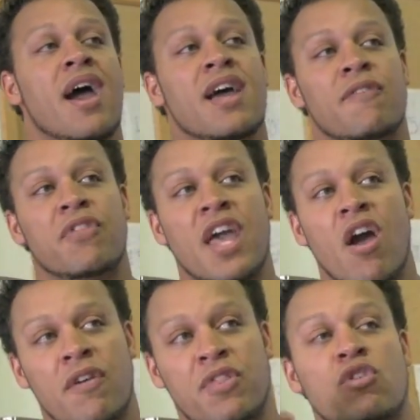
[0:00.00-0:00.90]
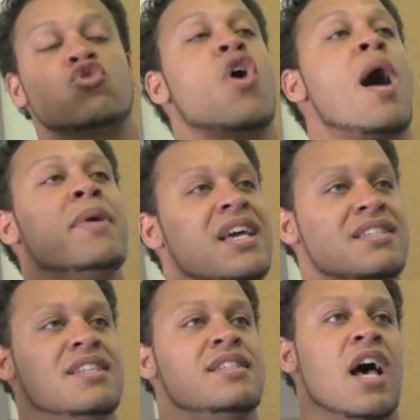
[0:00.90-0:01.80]
and if they if their trauma
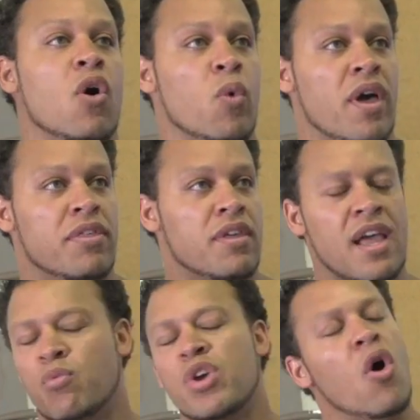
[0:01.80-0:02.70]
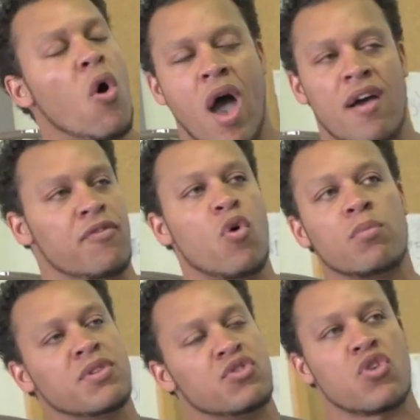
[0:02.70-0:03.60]
isn't dealt with and we all have
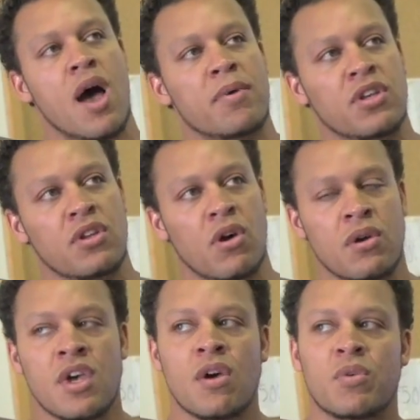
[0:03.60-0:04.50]
forms of trauma you know